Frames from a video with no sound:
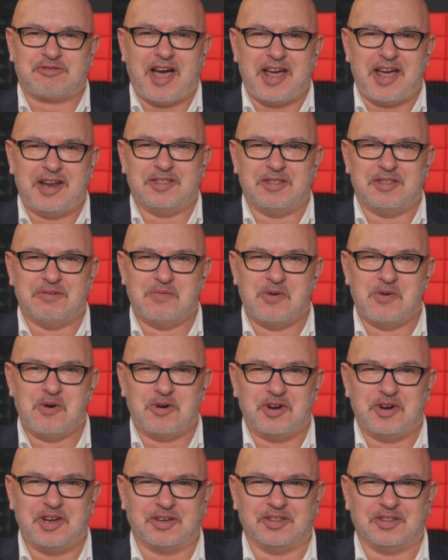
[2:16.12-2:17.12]
train in the
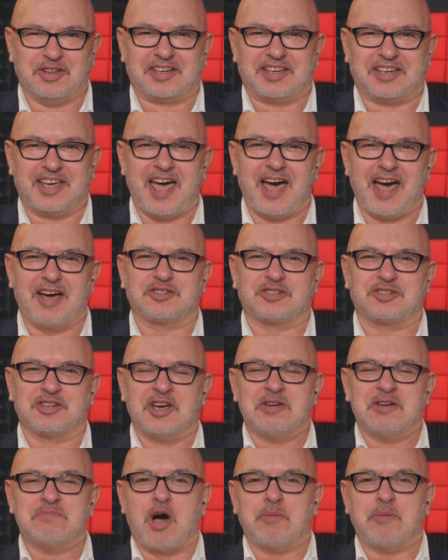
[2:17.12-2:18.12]
morning on the couch
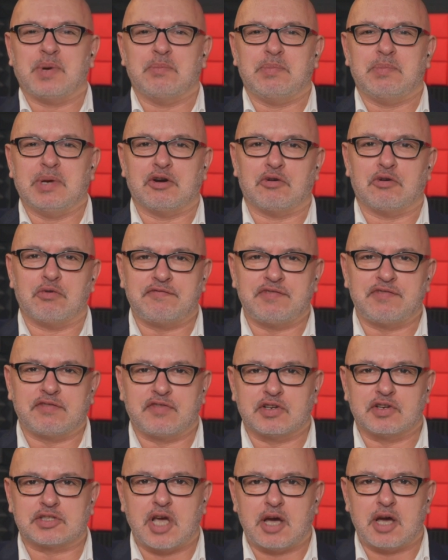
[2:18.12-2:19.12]
might be a yeah, bit
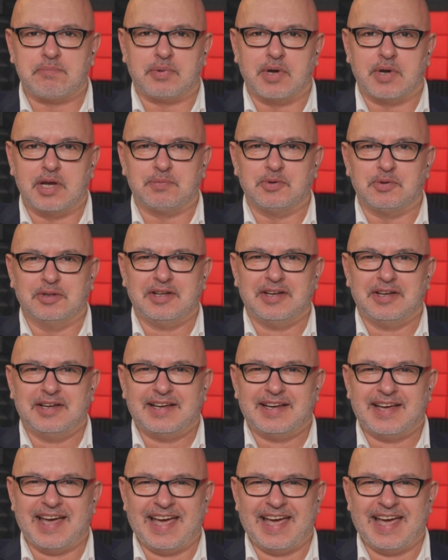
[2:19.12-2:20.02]
horrific for some people.